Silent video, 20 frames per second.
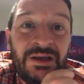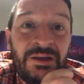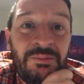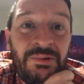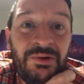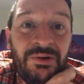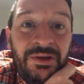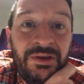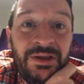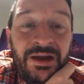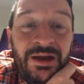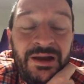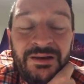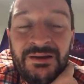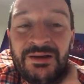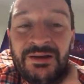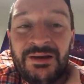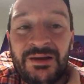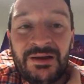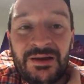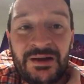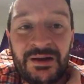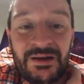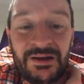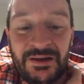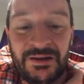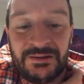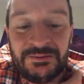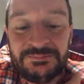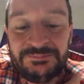But yeah,
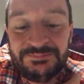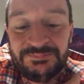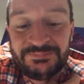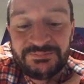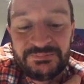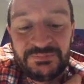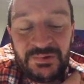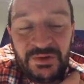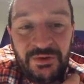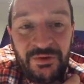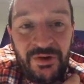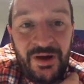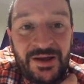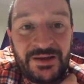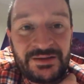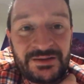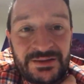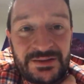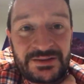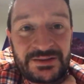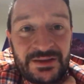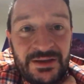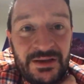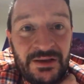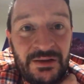Kratz,